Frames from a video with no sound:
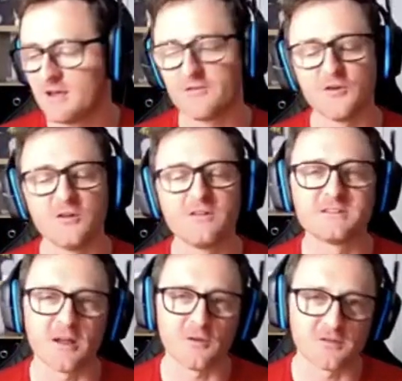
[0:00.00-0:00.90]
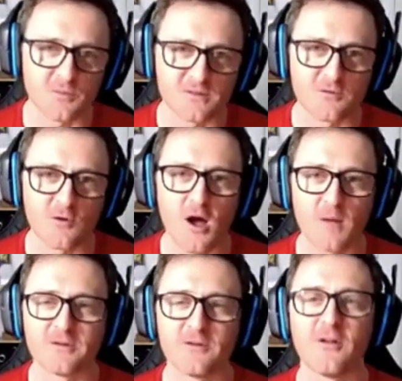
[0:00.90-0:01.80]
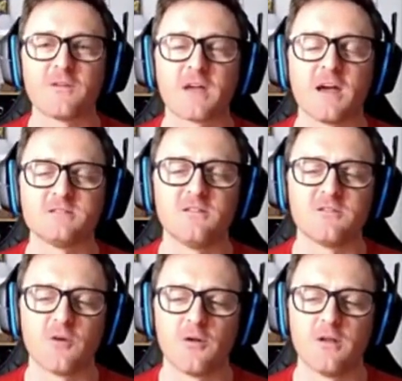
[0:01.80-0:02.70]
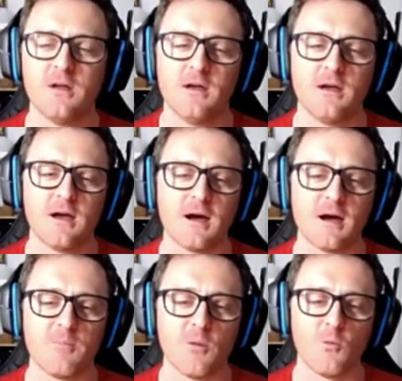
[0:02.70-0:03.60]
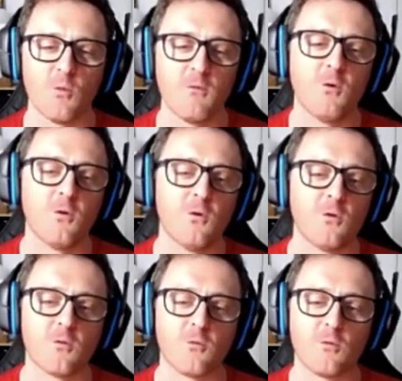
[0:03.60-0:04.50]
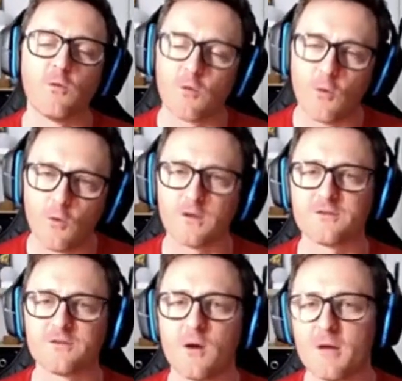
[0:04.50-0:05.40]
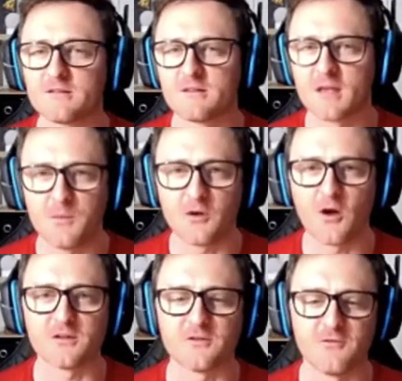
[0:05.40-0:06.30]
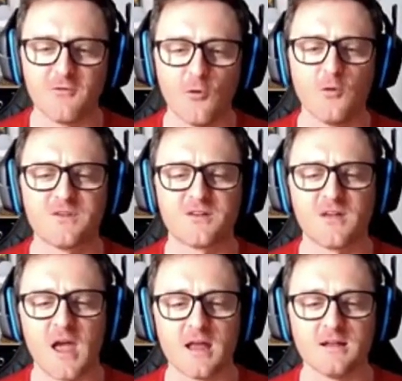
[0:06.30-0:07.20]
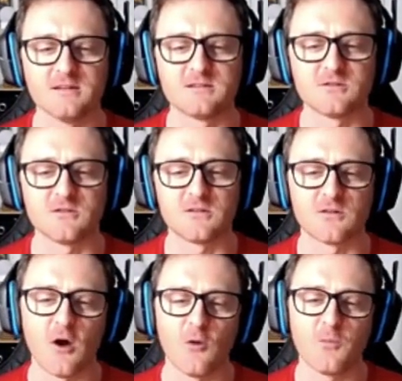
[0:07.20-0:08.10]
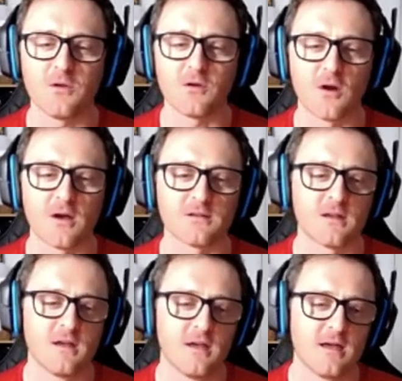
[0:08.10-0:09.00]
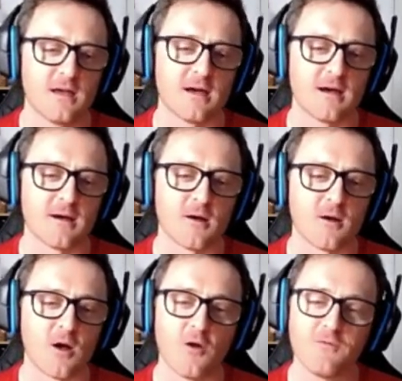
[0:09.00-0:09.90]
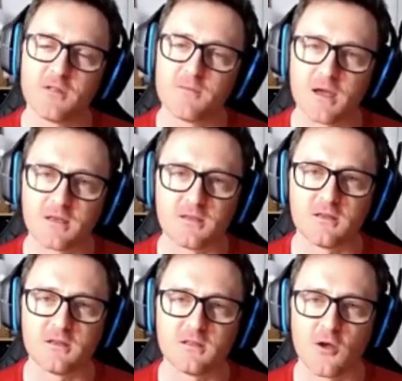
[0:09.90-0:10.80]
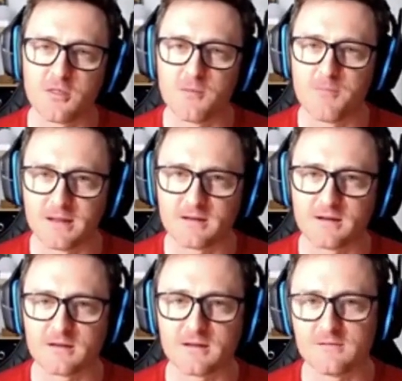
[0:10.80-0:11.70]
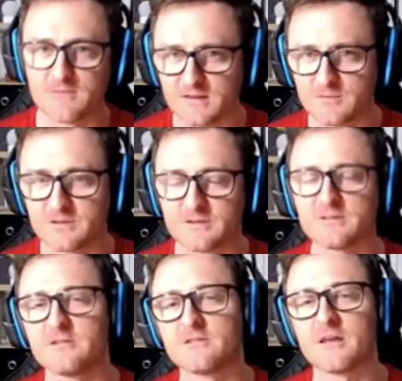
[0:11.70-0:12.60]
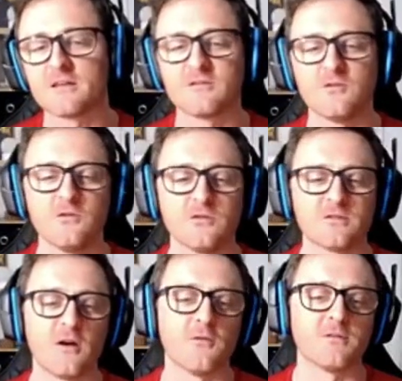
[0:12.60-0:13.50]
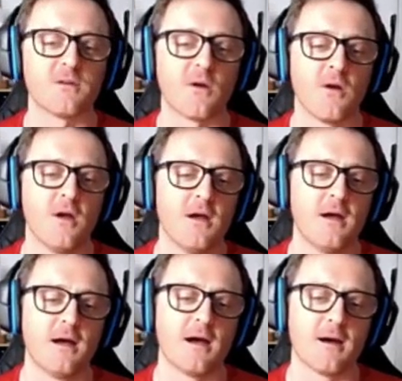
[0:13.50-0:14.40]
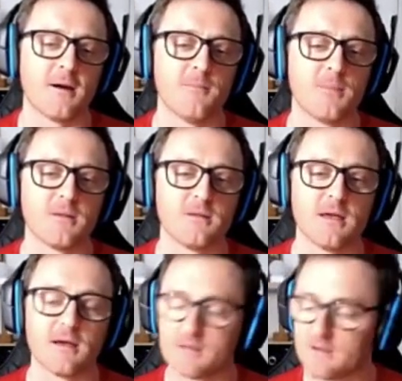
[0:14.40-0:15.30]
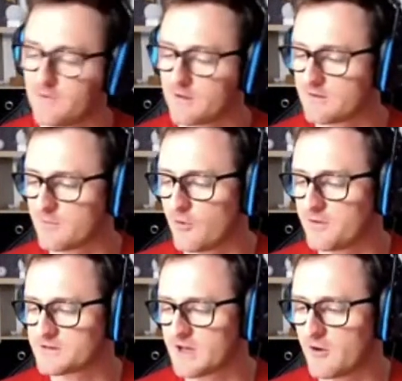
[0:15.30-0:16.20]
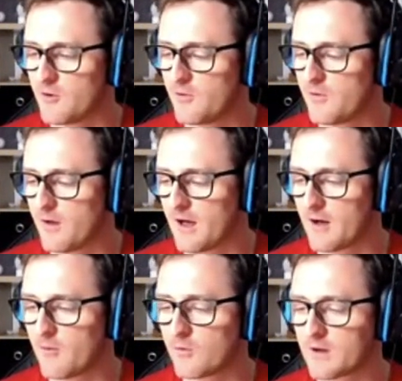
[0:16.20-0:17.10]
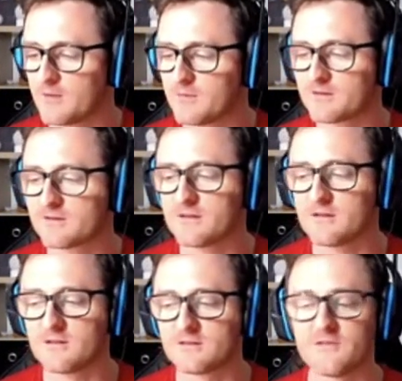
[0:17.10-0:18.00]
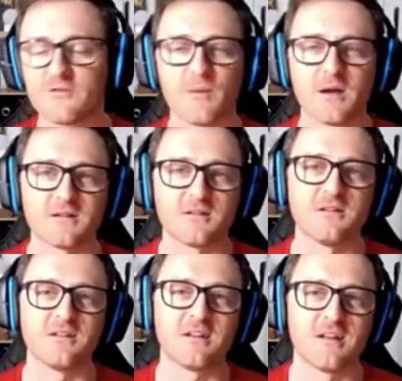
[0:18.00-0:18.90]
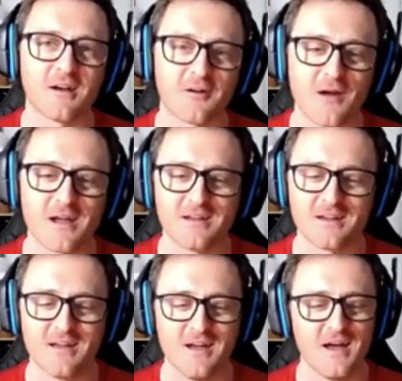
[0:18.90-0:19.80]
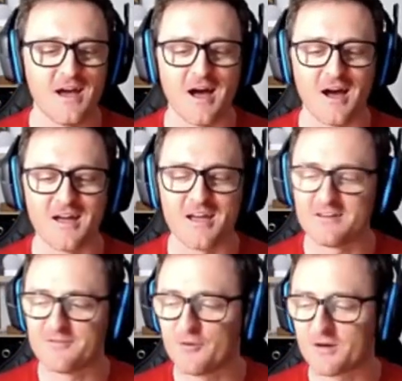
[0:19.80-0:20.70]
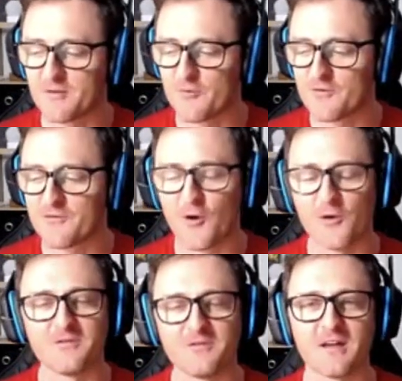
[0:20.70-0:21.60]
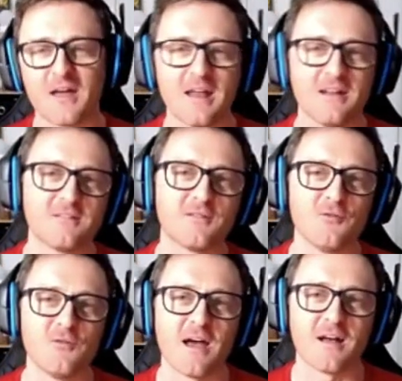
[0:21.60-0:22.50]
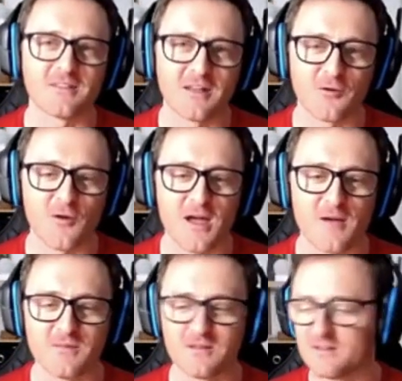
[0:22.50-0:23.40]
If you're new to the channel, subscribe, turn notifications on. We will always do our best to keep you guys informed and to help you guys hopefully make the better investment decisions that suit yourselves. So yeah, if you can support the channel, we'll keep this information cranking. And if you want to get more involved, head into our Telegram.